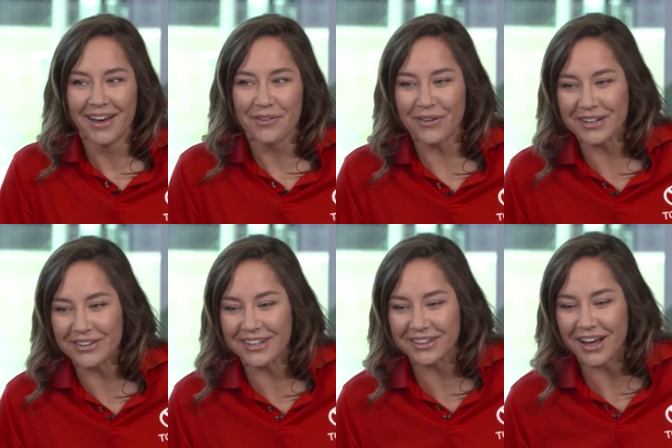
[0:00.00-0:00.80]
We're
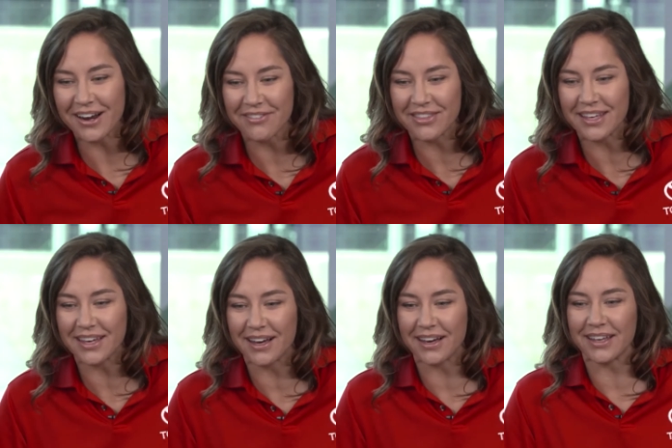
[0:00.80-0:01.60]
doing a lot of the,
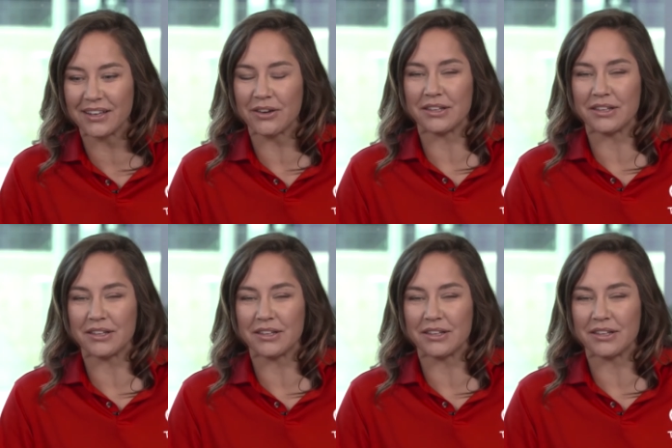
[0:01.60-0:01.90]
uh, you know,